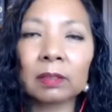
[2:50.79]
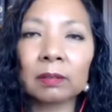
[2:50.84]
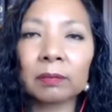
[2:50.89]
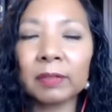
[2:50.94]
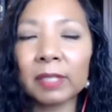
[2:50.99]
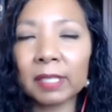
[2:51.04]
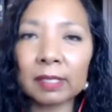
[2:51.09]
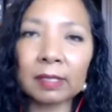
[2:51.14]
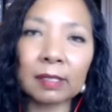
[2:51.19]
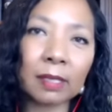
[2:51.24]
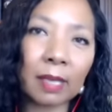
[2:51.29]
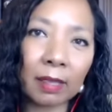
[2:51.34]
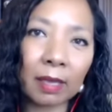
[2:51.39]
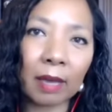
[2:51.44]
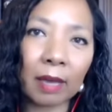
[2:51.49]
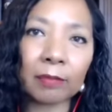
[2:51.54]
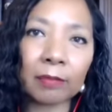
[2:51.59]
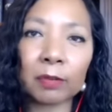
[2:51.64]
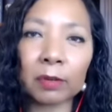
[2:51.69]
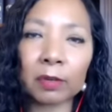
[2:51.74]
Okay. We can say
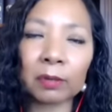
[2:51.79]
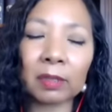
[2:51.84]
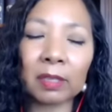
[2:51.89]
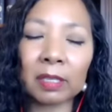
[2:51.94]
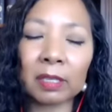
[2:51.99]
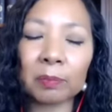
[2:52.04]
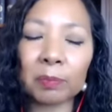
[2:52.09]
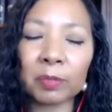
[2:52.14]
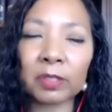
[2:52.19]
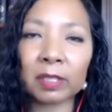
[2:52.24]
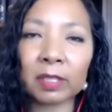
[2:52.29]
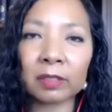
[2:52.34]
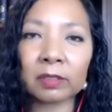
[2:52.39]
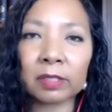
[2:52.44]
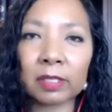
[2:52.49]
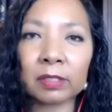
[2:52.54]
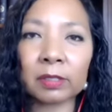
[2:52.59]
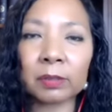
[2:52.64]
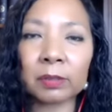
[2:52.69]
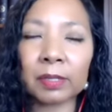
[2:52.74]
that in a particular
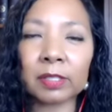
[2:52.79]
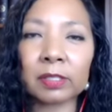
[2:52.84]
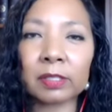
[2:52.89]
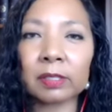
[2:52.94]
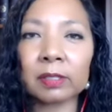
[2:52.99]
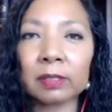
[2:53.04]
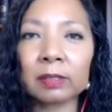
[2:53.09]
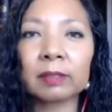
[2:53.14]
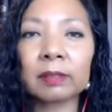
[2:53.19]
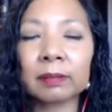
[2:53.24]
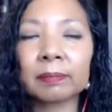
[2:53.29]
situation.